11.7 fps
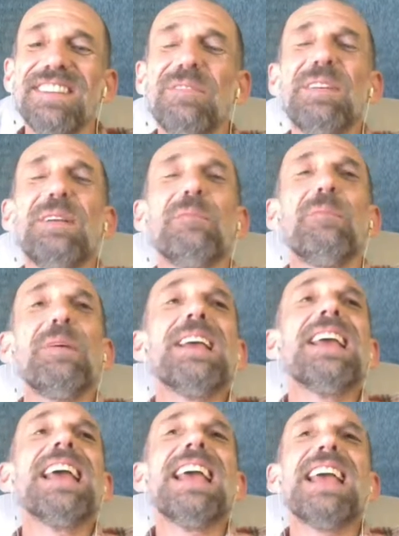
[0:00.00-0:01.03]
you
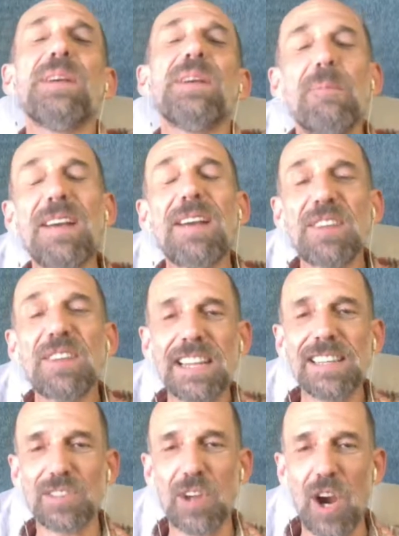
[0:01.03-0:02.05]
can make
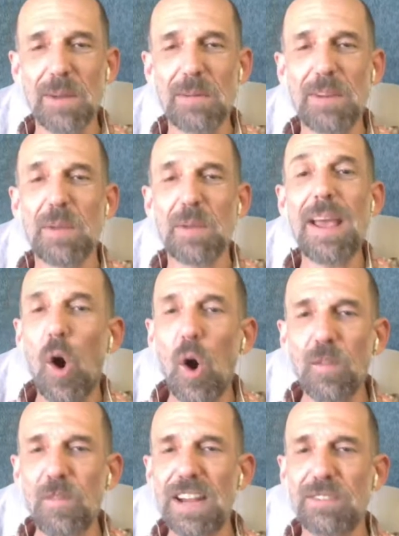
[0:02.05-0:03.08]
ridiculous arguments. You can make
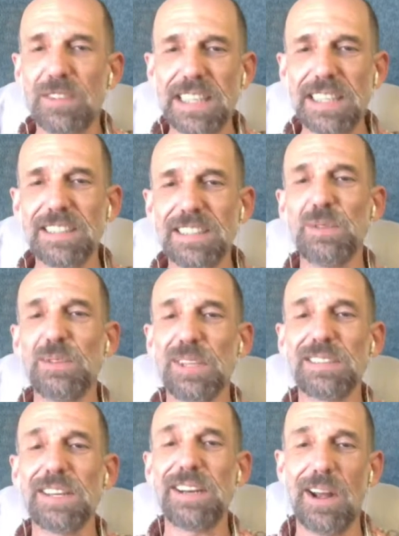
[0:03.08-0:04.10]
all the fucking ridiculous
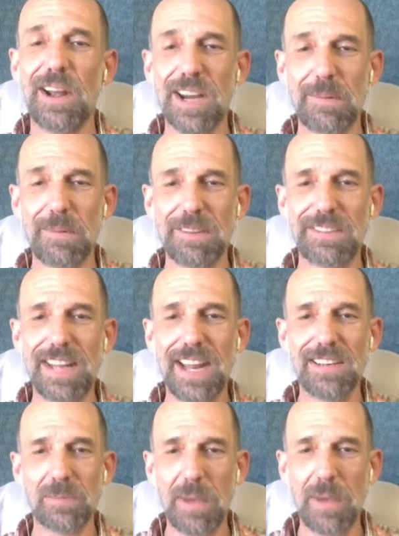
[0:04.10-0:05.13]
utilitarian arguments the
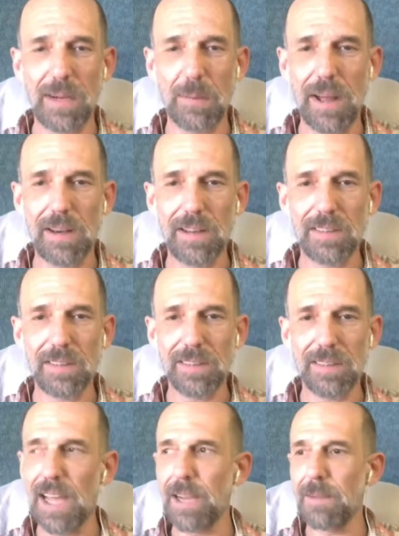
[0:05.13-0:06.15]
statists make about it.
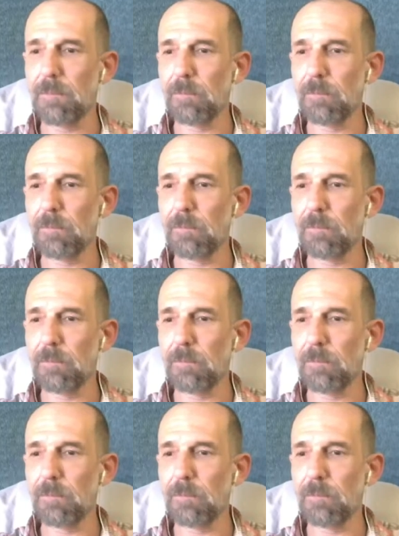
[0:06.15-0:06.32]
Like,